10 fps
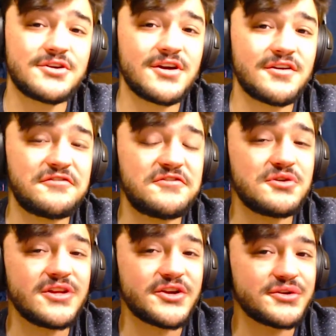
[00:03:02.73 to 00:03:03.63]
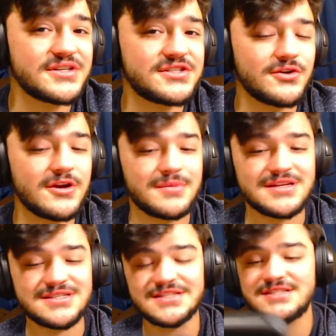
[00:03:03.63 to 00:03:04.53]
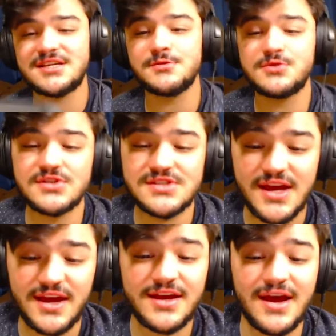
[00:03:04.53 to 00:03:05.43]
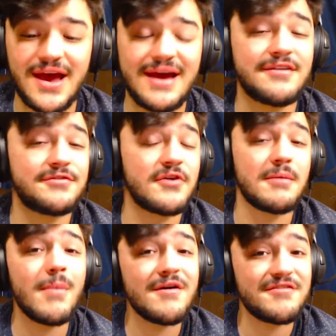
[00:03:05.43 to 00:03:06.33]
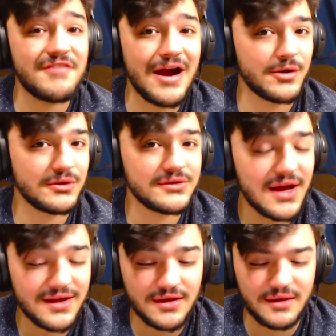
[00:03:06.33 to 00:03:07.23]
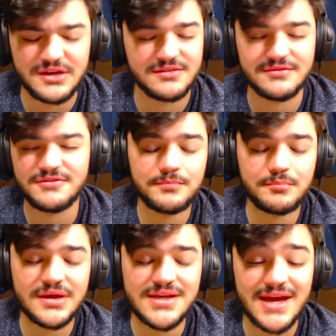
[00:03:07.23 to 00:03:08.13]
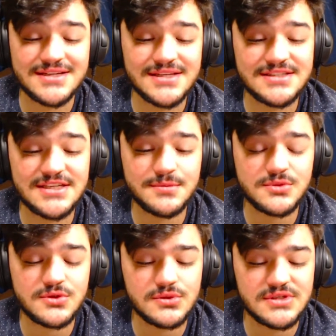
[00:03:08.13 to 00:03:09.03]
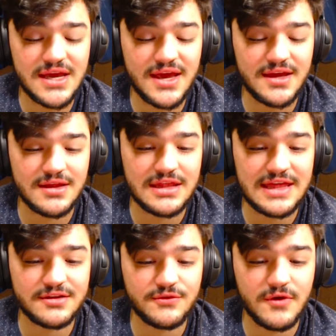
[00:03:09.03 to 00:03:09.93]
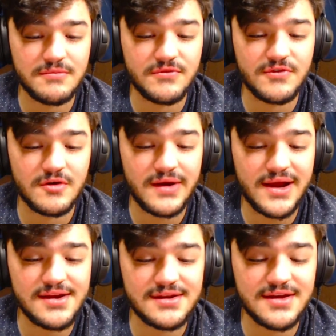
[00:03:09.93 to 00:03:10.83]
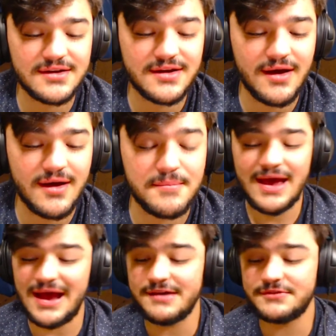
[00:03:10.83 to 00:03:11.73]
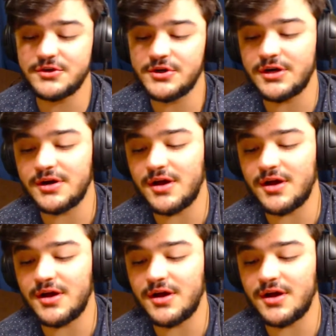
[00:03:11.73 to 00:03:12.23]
a few little disagreements, it seems to say at from viral dot I mean, fuck. but yes, it seems to say that from variety.com after